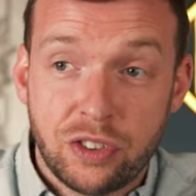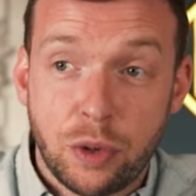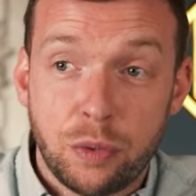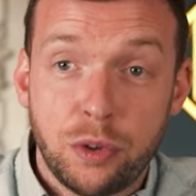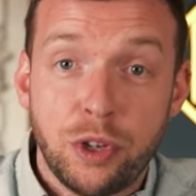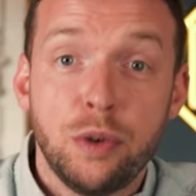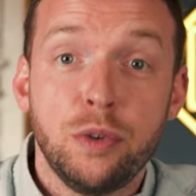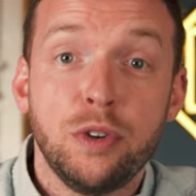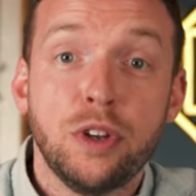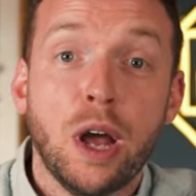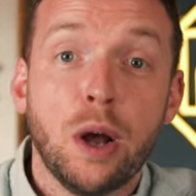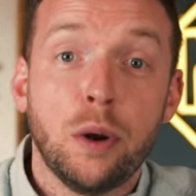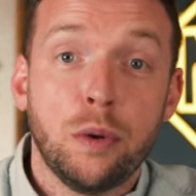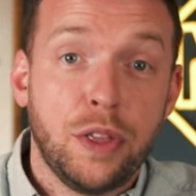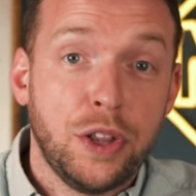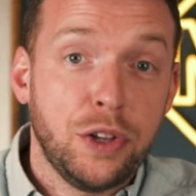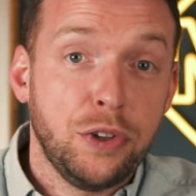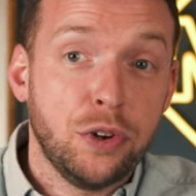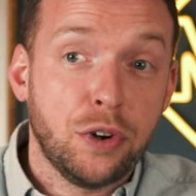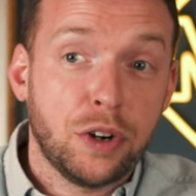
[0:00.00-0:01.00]
So you know
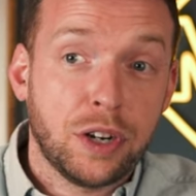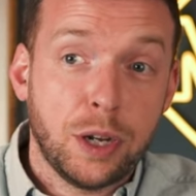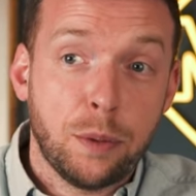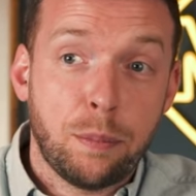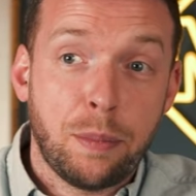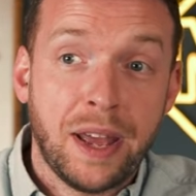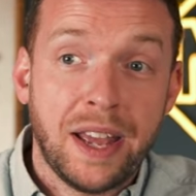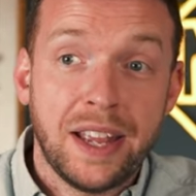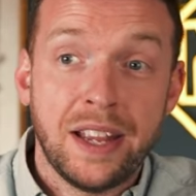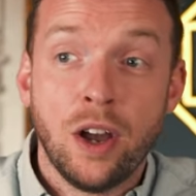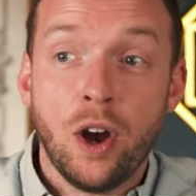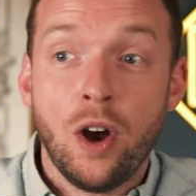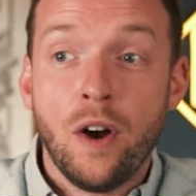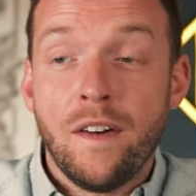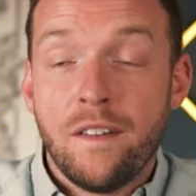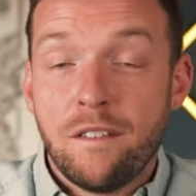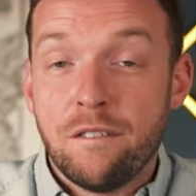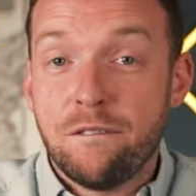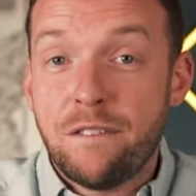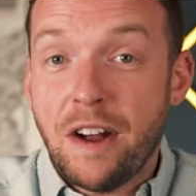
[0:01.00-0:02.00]
that you're going to pay
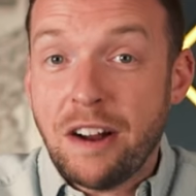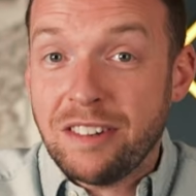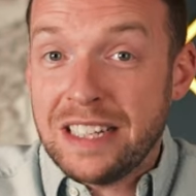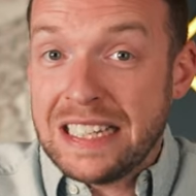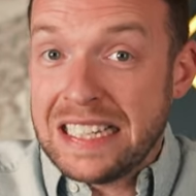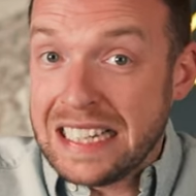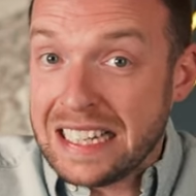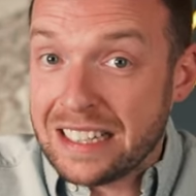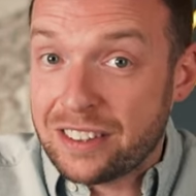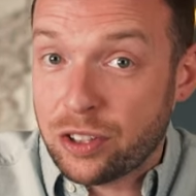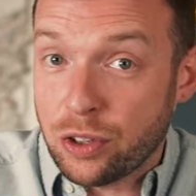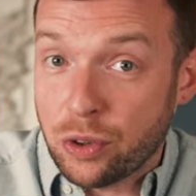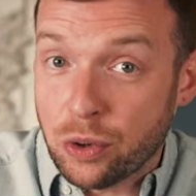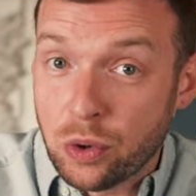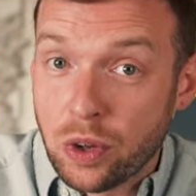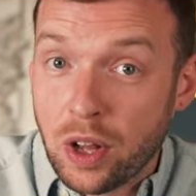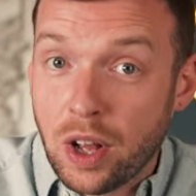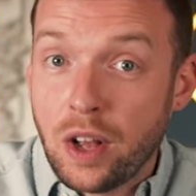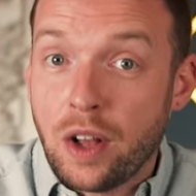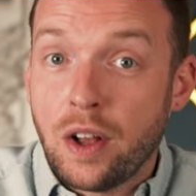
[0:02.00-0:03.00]
very
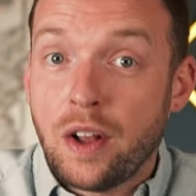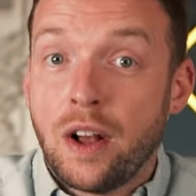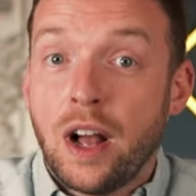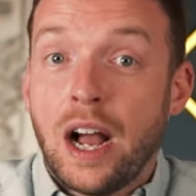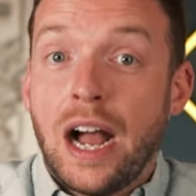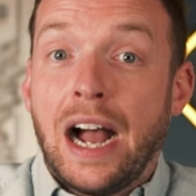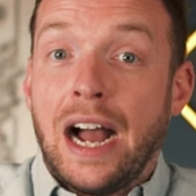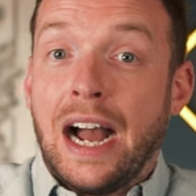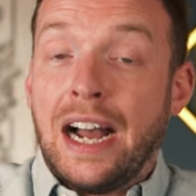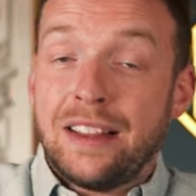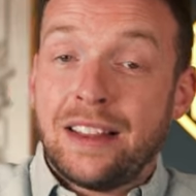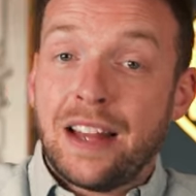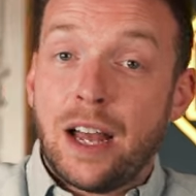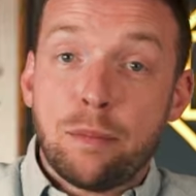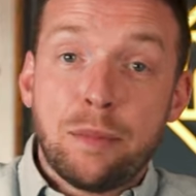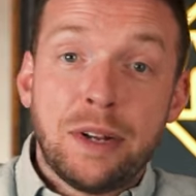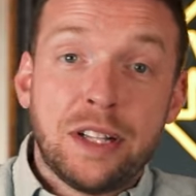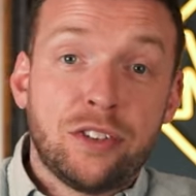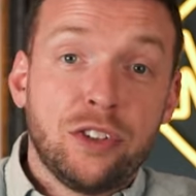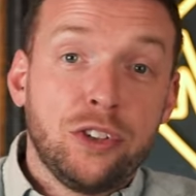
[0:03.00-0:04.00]
little, and
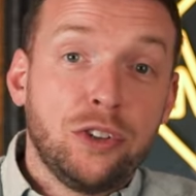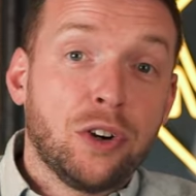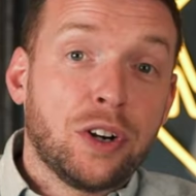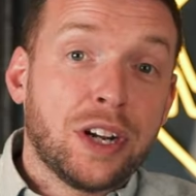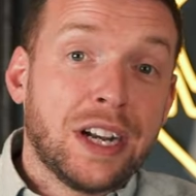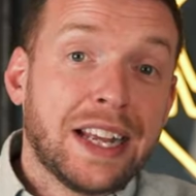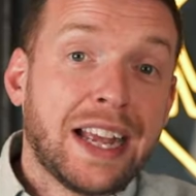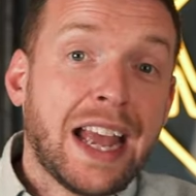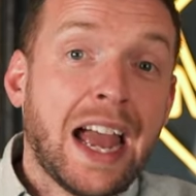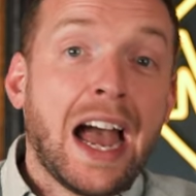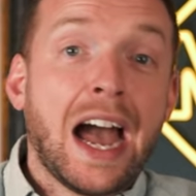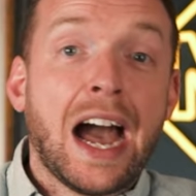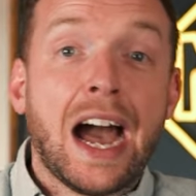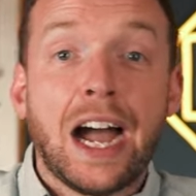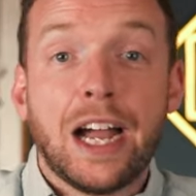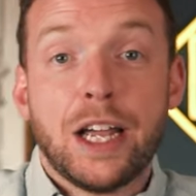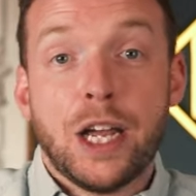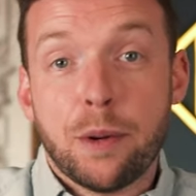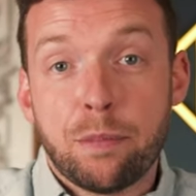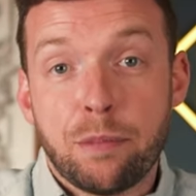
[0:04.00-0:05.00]
that means that you're going to get a
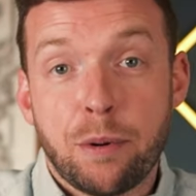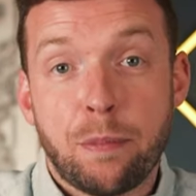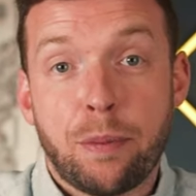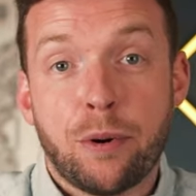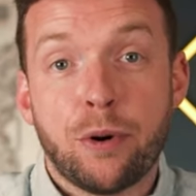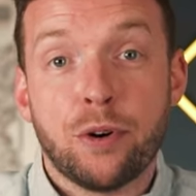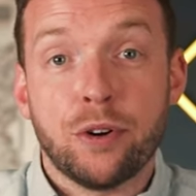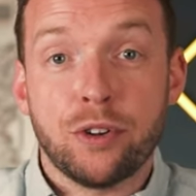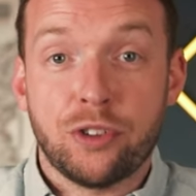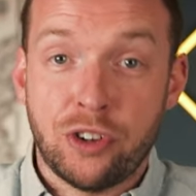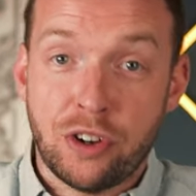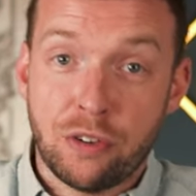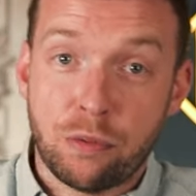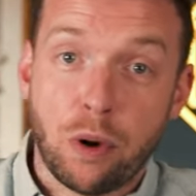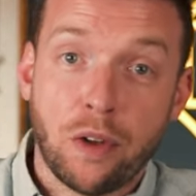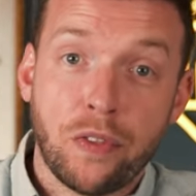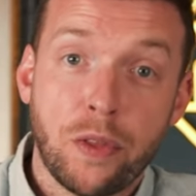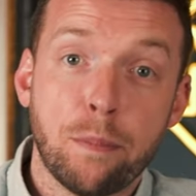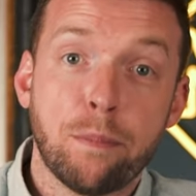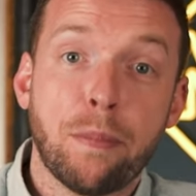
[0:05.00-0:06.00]
higher proportion of
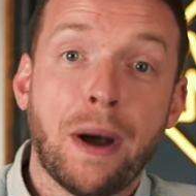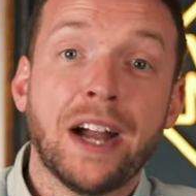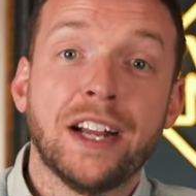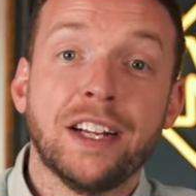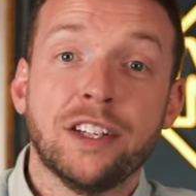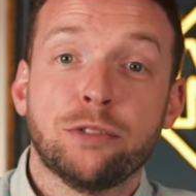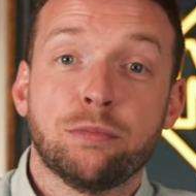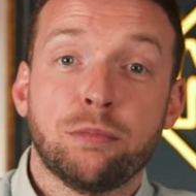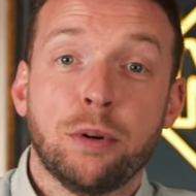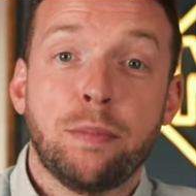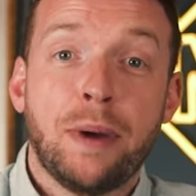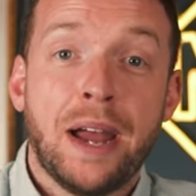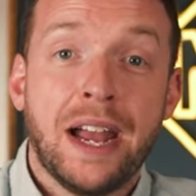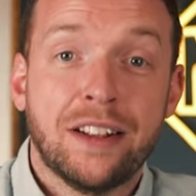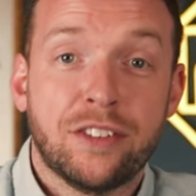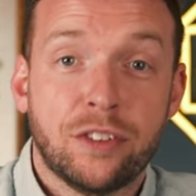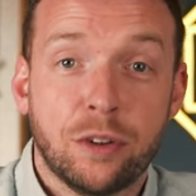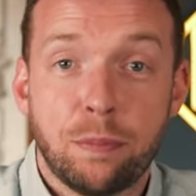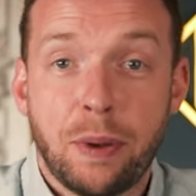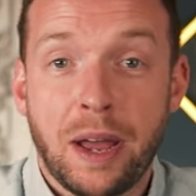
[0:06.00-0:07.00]
what the buyer is
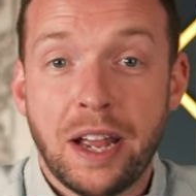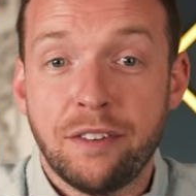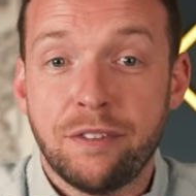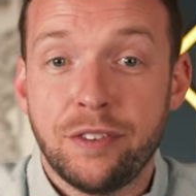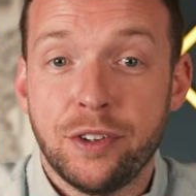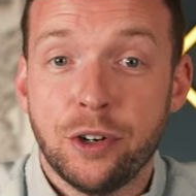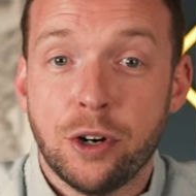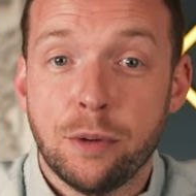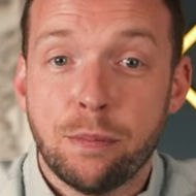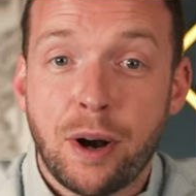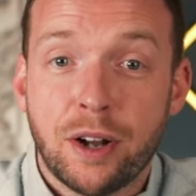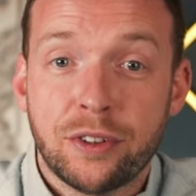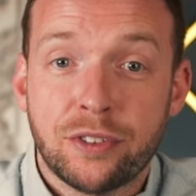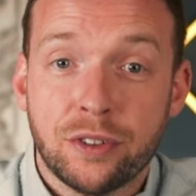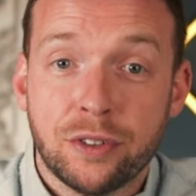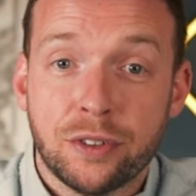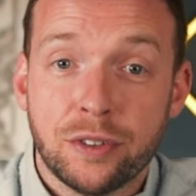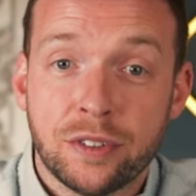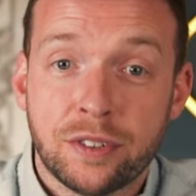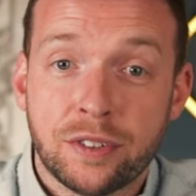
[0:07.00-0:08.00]
prepared to pay for your
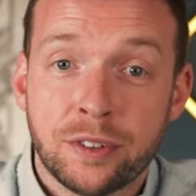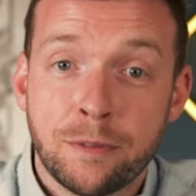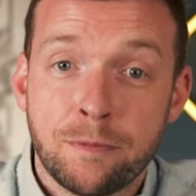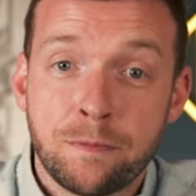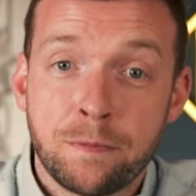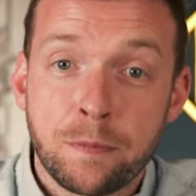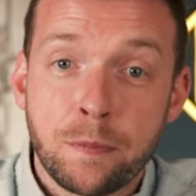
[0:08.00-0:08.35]
bottles.